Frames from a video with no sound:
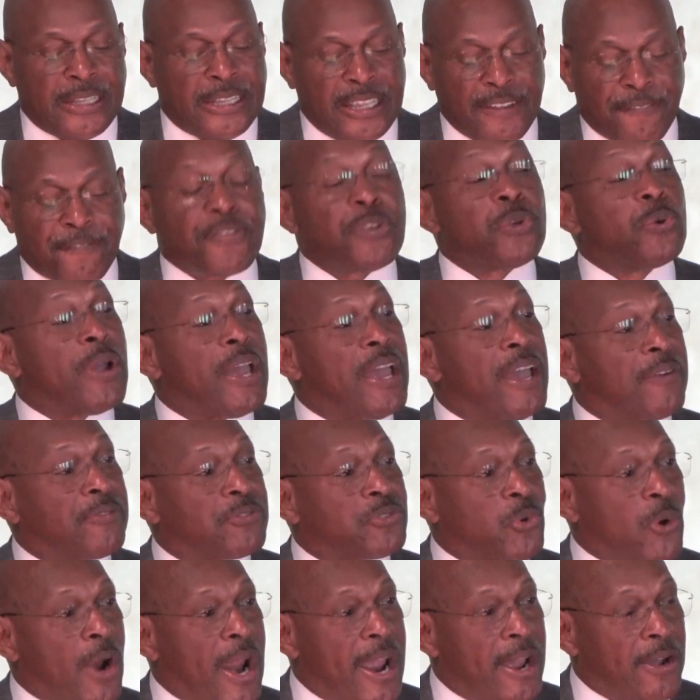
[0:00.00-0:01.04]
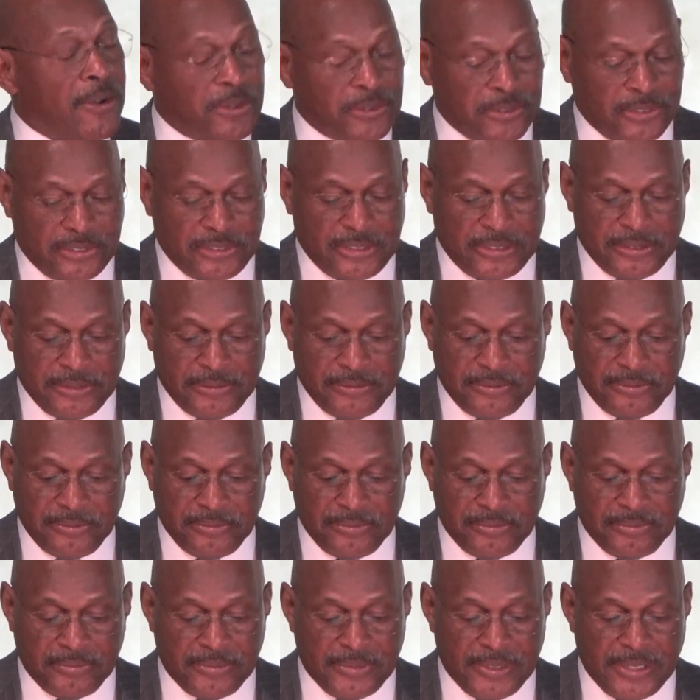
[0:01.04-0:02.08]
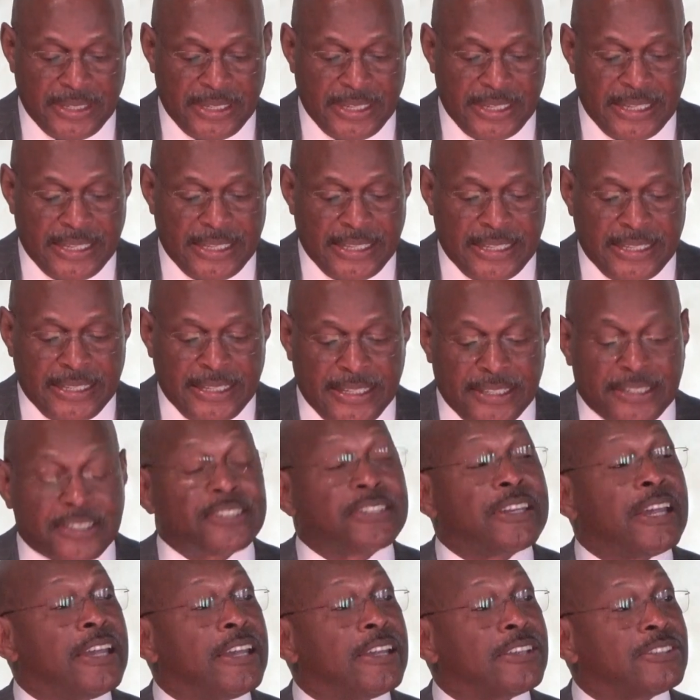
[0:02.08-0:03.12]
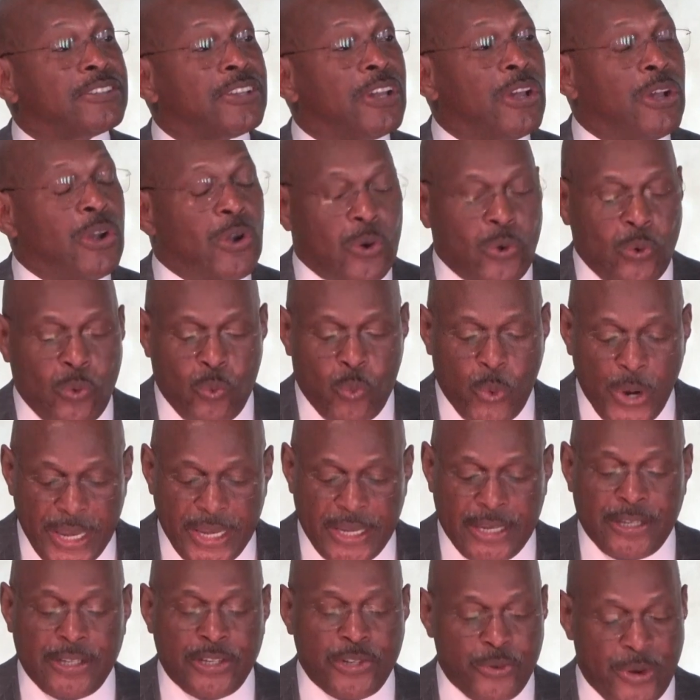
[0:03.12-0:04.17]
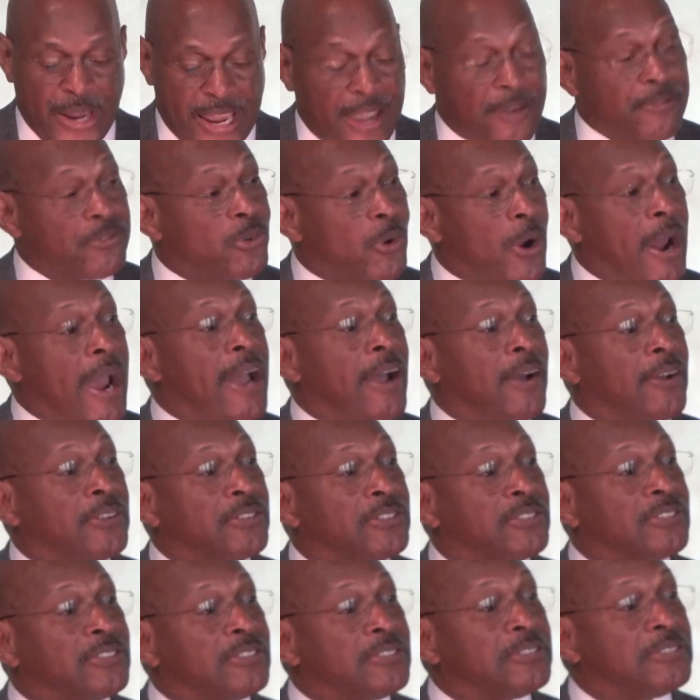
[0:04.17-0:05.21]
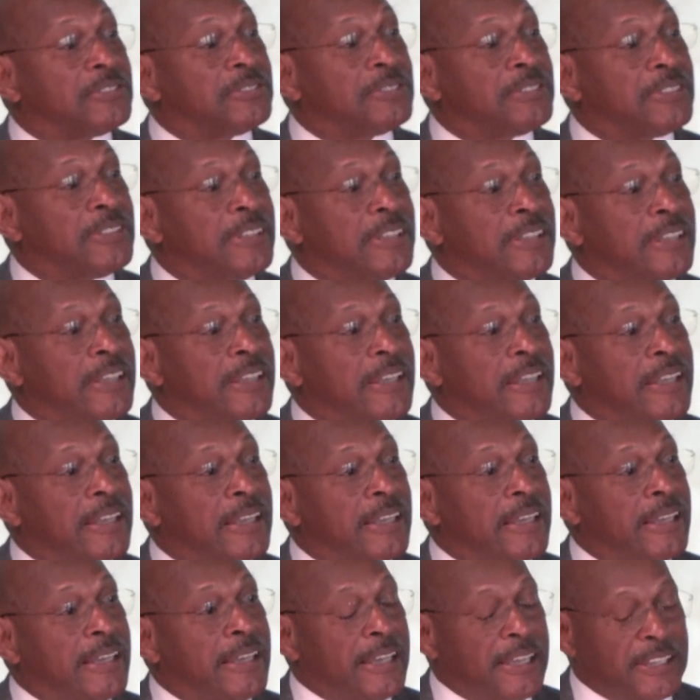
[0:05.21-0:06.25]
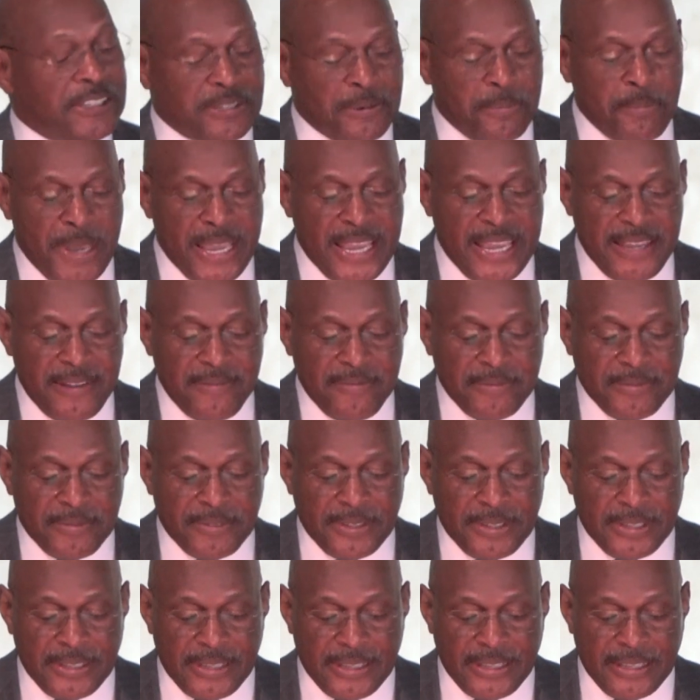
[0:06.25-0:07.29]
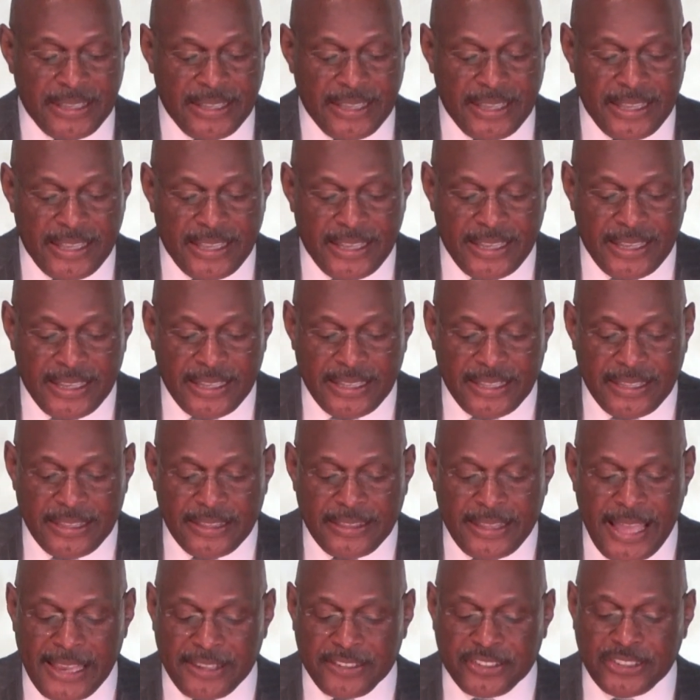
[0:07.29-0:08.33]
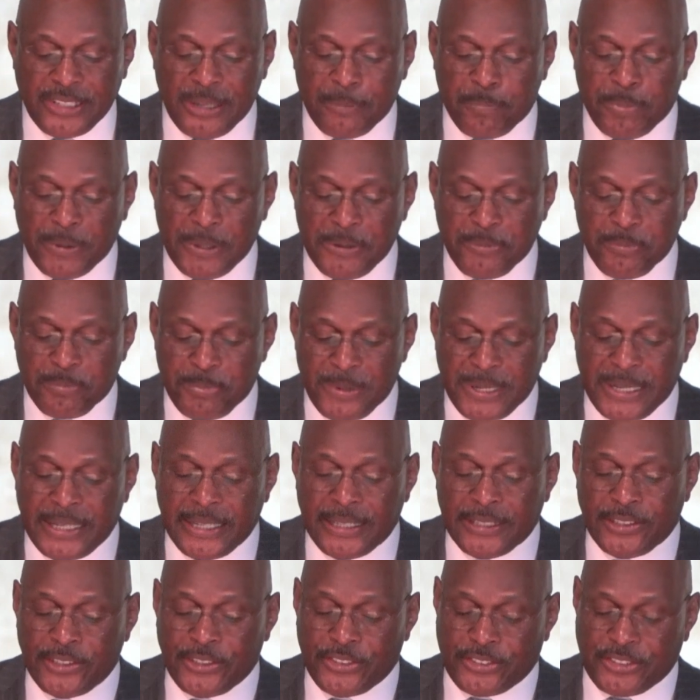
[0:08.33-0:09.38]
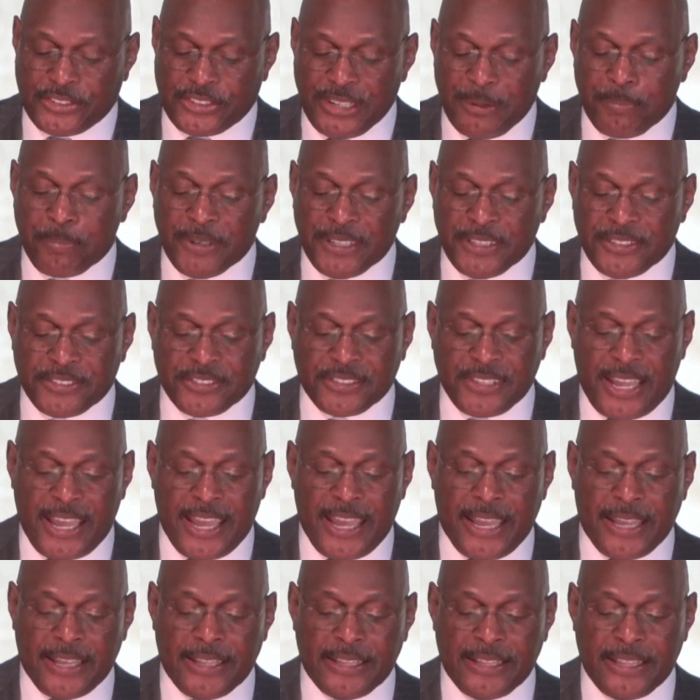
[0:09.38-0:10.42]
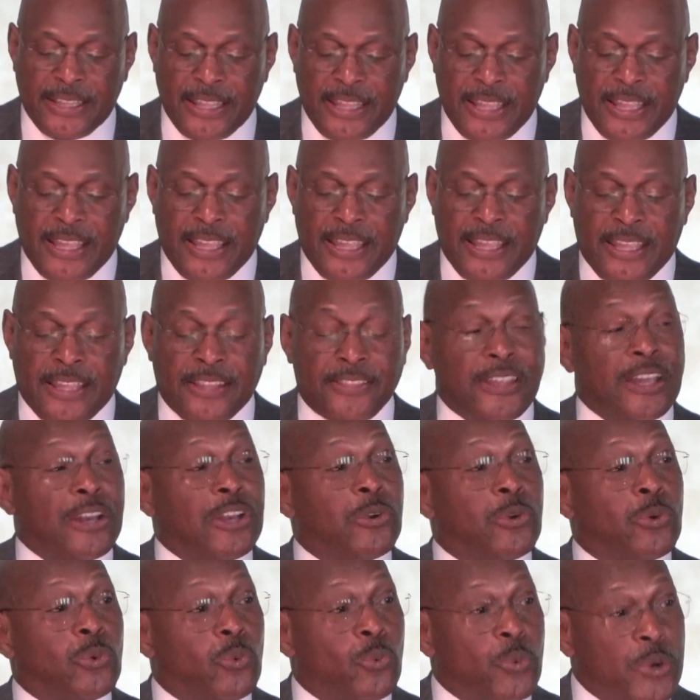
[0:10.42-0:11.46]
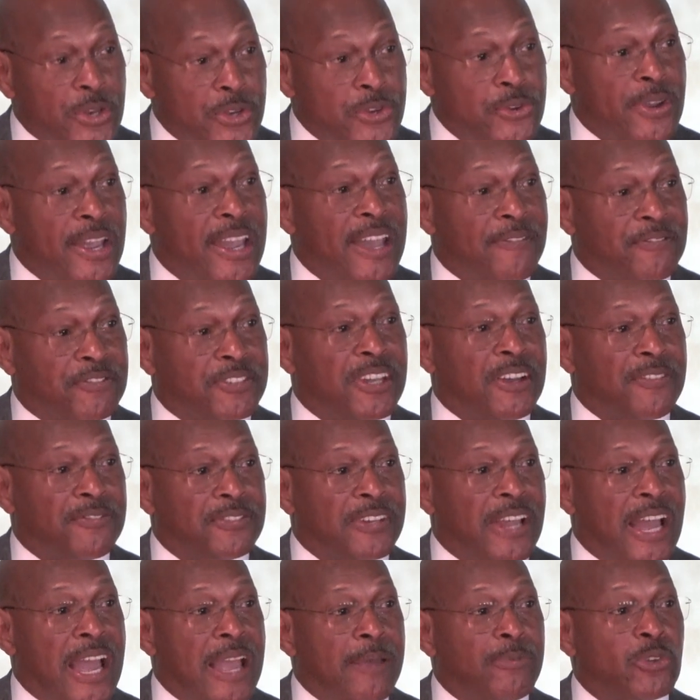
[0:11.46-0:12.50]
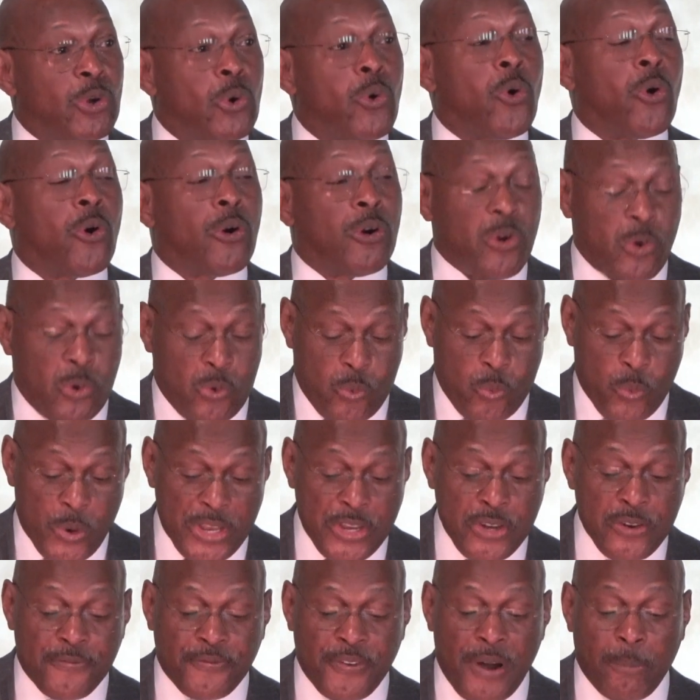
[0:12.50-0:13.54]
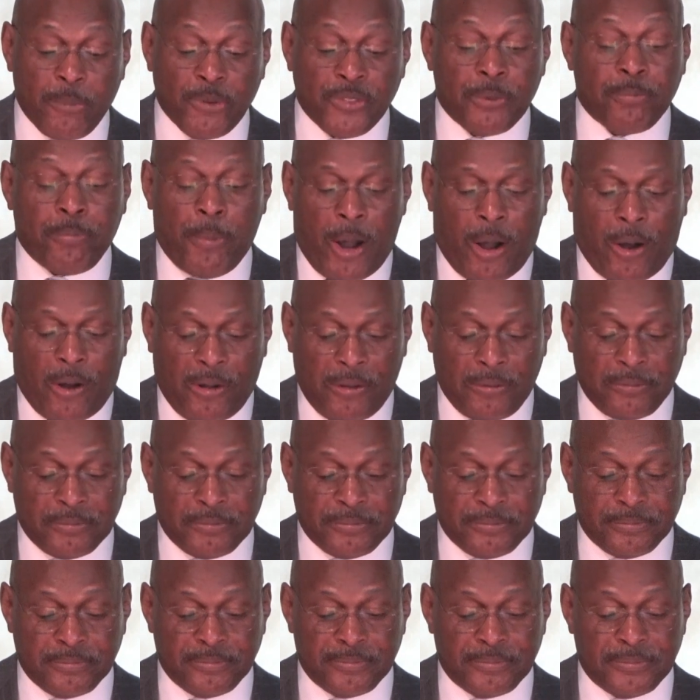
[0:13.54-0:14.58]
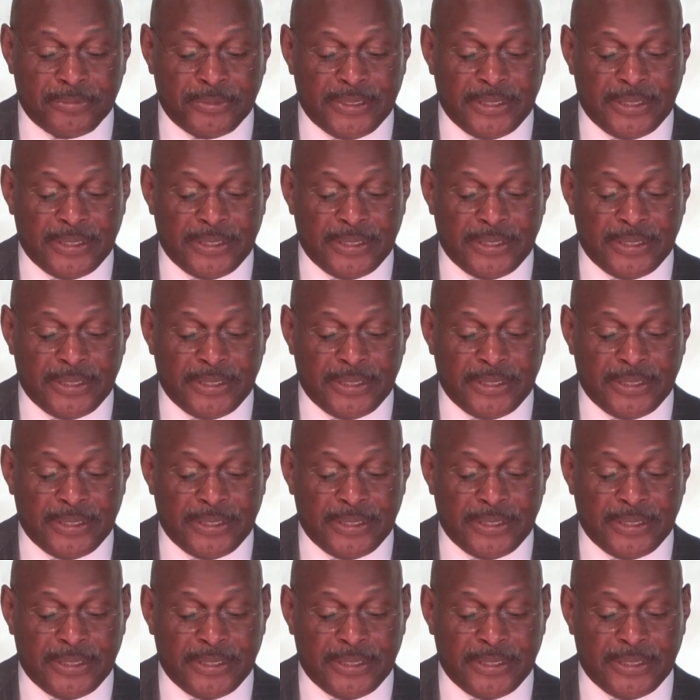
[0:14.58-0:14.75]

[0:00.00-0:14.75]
if you have trials. It says when you have trials. And to me, that simply means, is simply saying that when you have tough times or when you fumble the ball,